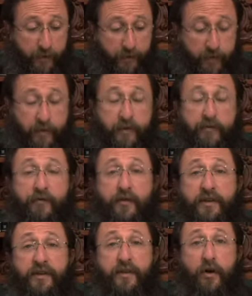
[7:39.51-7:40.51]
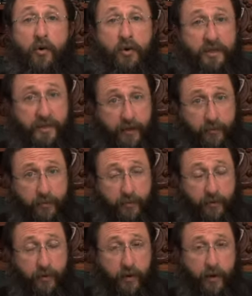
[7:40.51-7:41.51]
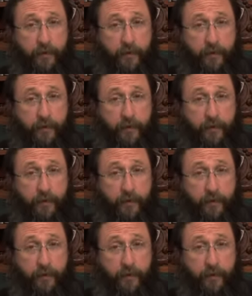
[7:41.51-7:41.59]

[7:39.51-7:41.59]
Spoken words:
the first holy temple